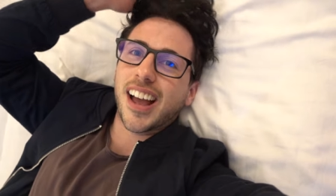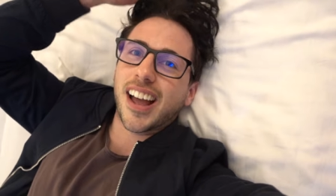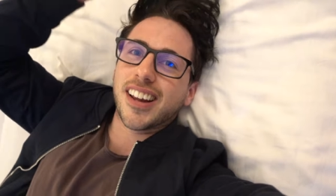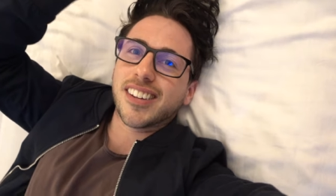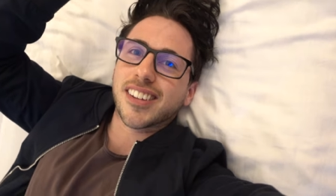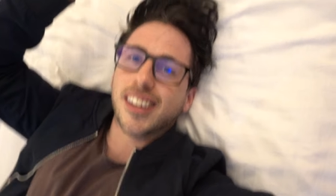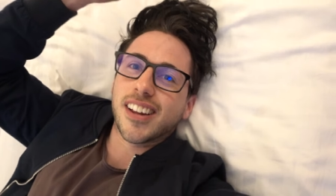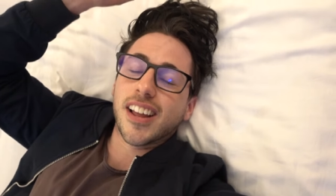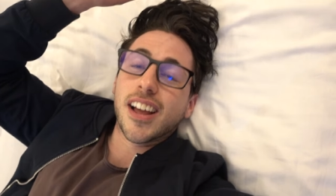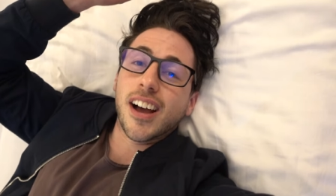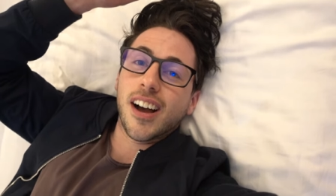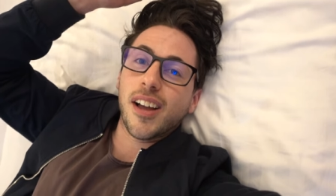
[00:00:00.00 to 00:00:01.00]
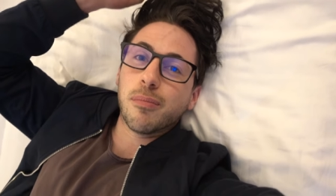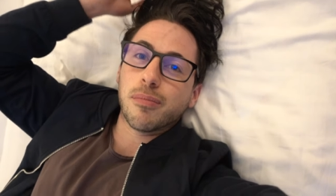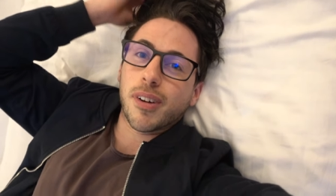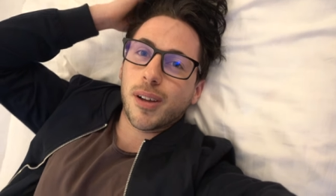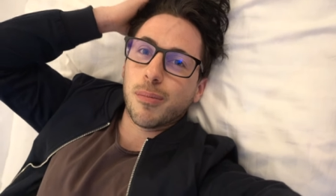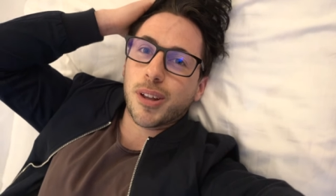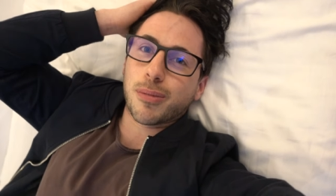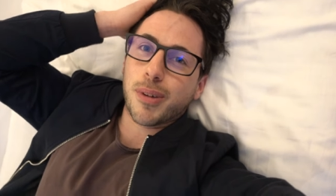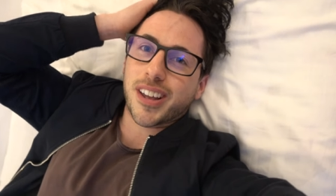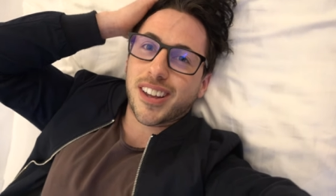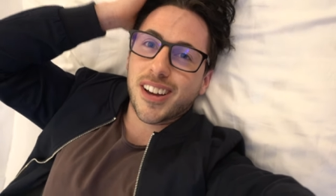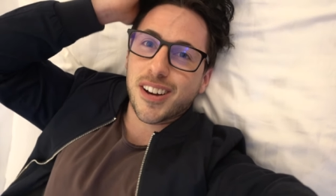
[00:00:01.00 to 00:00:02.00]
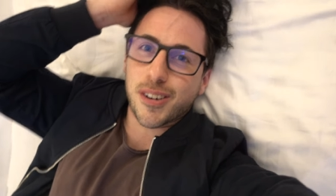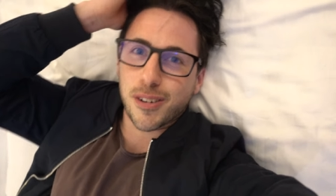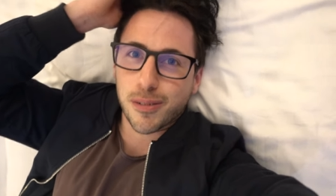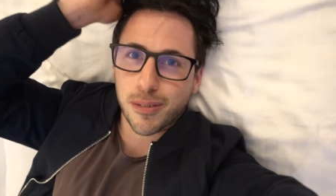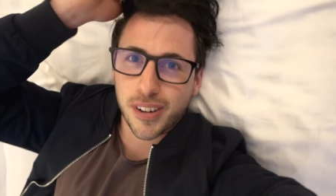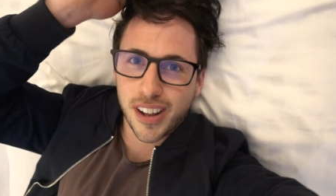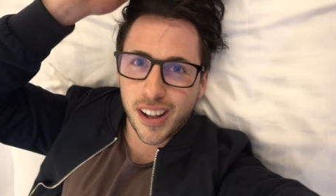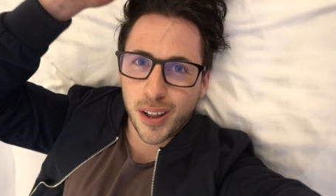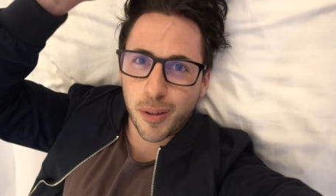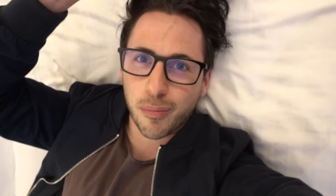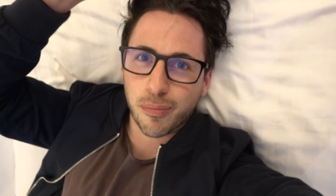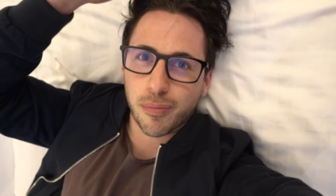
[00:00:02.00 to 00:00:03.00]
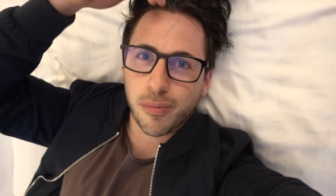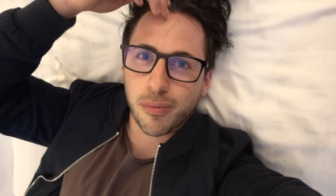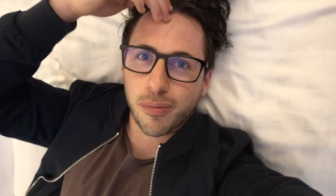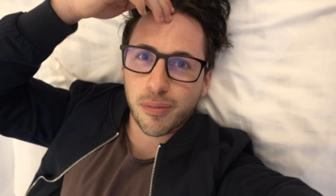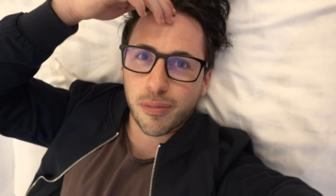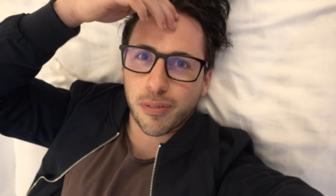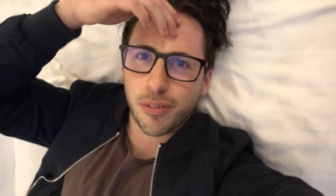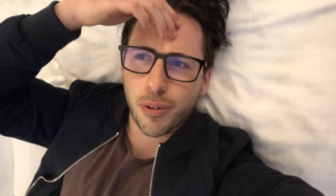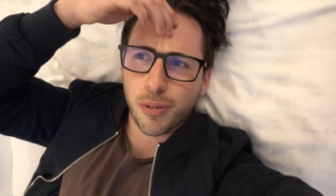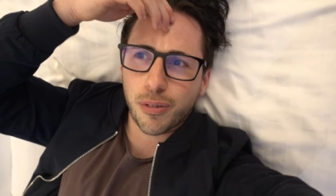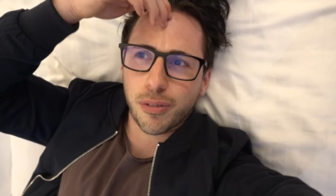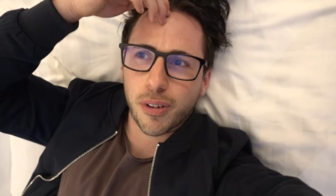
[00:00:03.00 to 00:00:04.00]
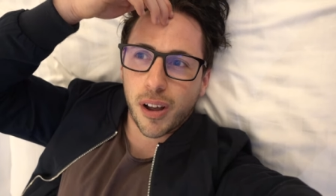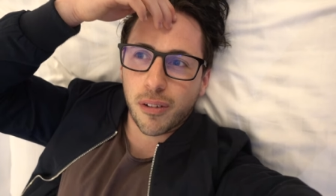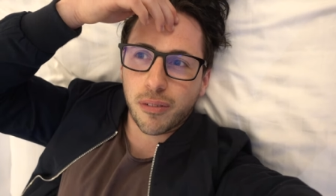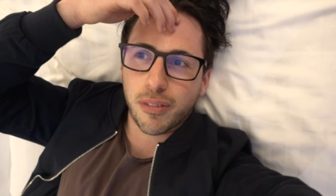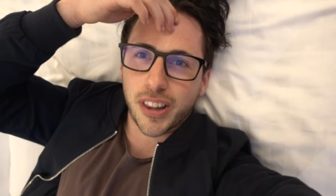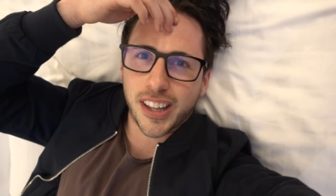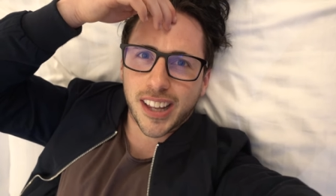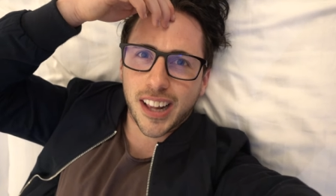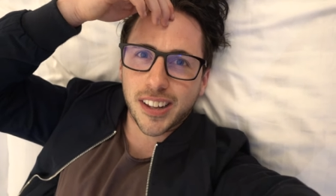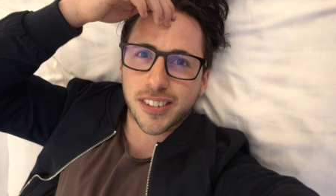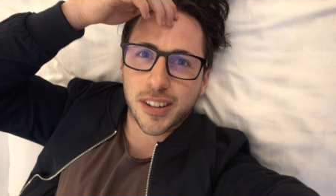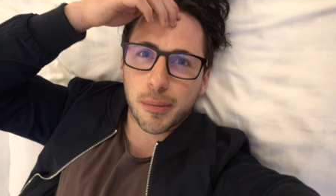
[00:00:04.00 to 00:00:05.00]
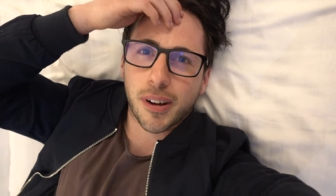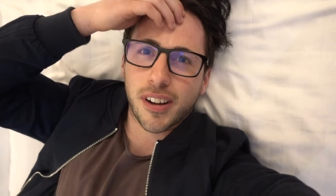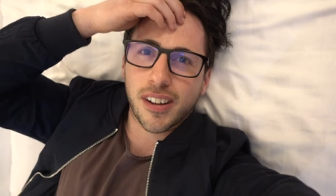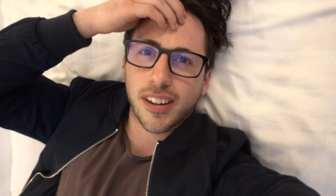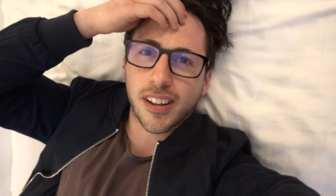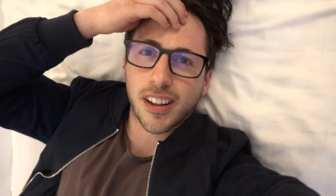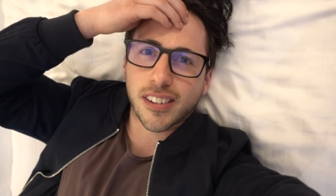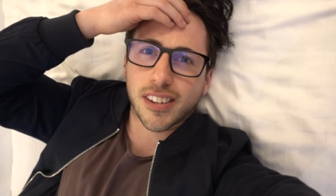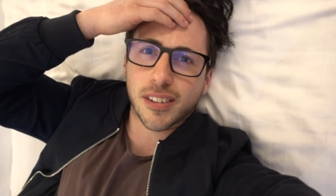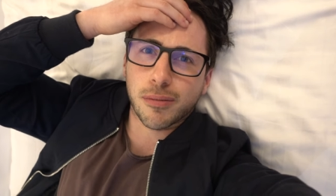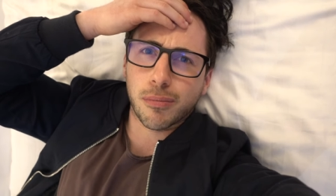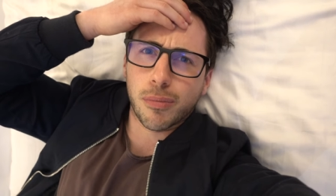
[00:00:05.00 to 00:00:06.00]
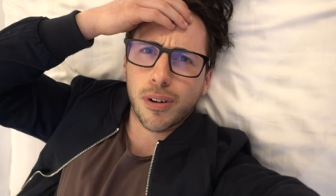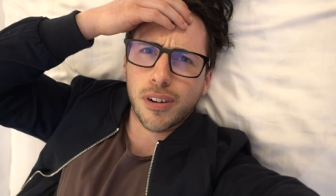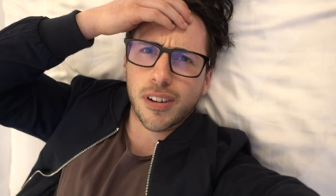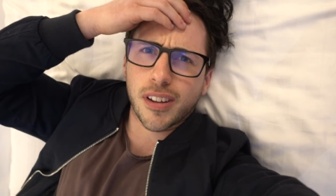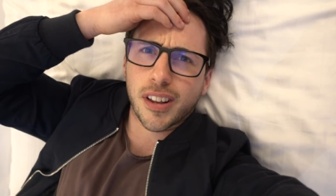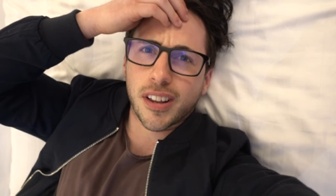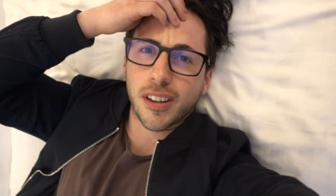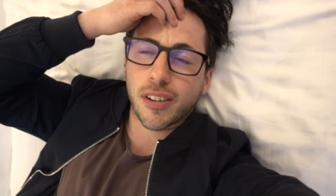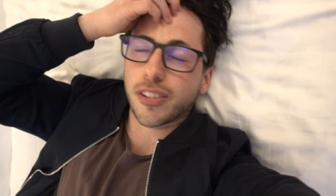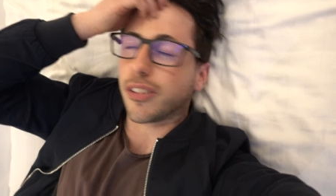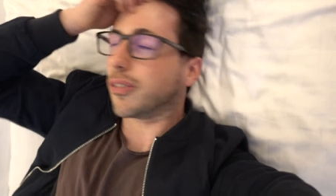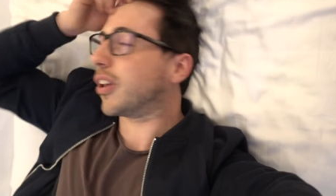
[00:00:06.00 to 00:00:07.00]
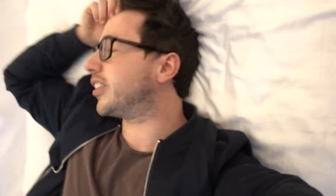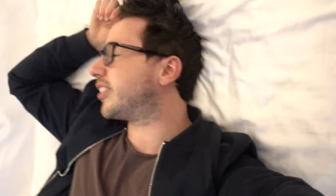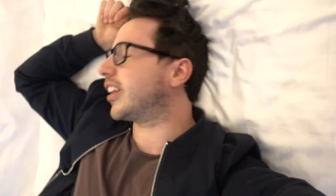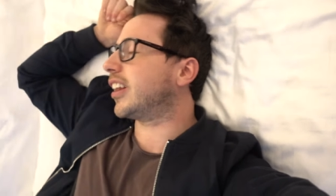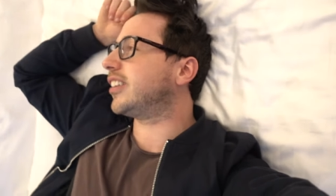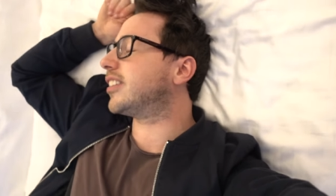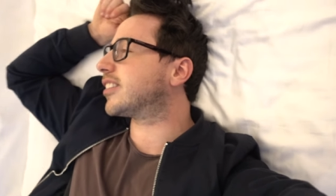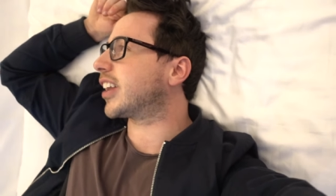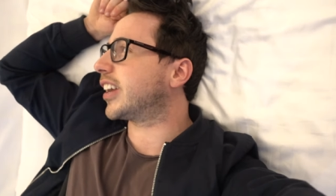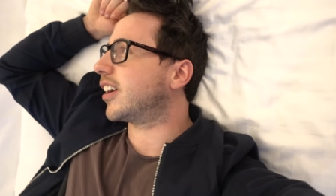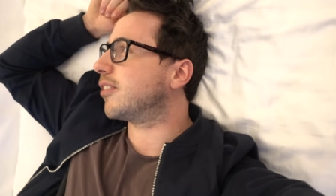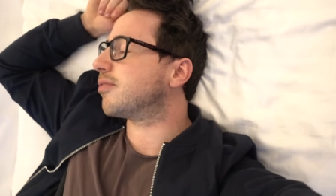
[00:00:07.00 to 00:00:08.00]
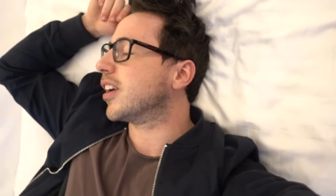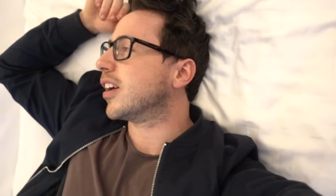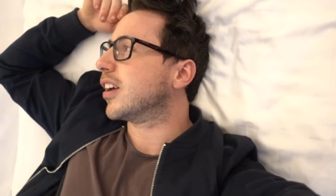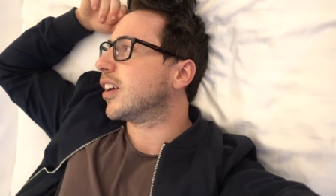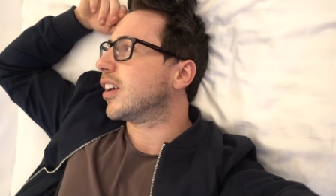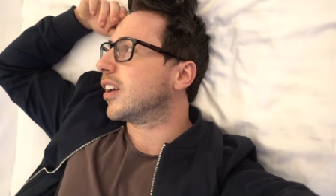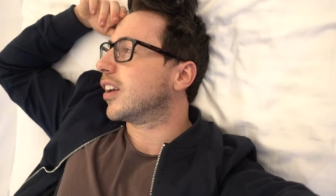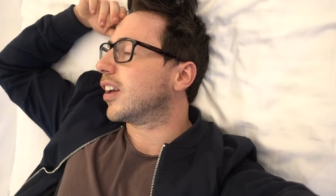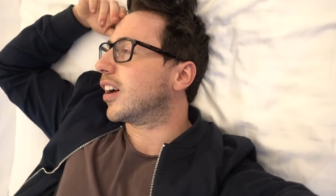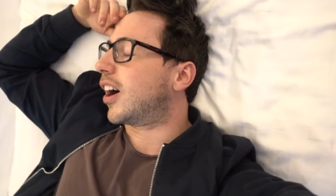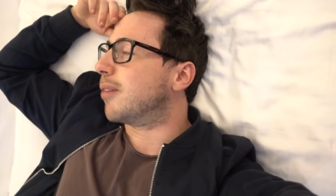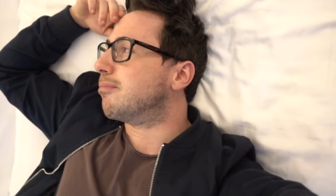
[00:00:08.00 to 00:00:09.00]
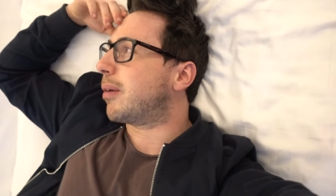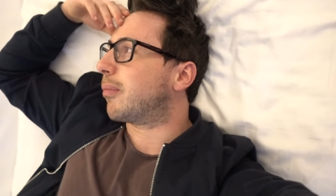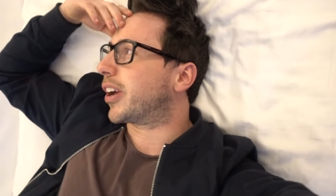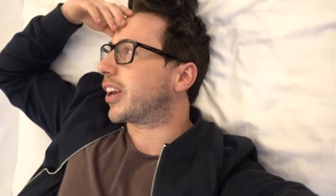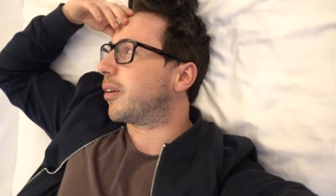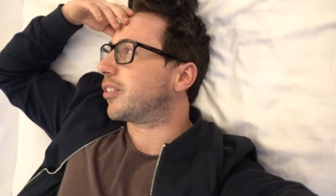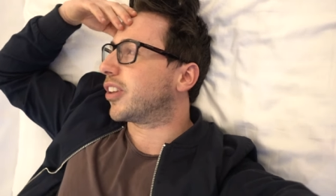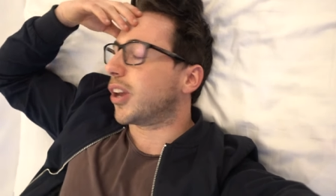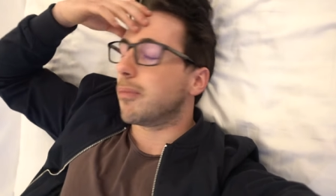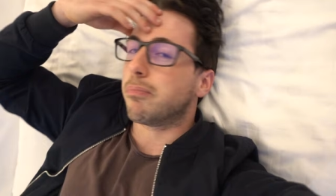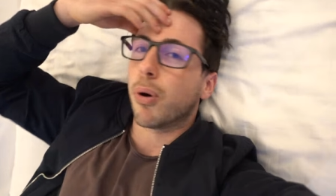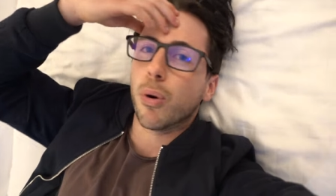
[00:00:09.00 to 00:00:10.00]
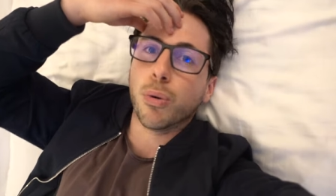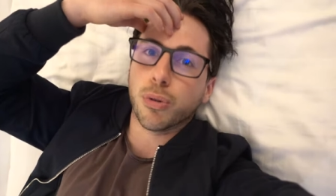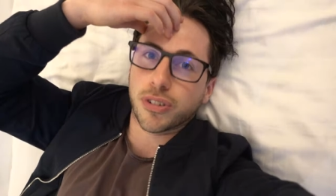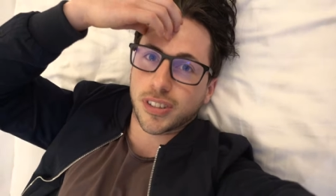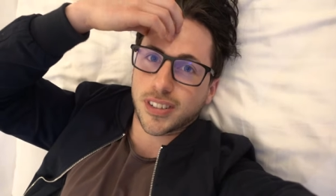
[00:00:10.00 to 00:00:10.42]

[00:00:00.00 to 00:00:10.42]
And he said, I, I met my girl um, through uh, with a Galaxy bar. I said, what? Was, no, he, said, he didn't say I've. I met oh, my girl. He said I pulled.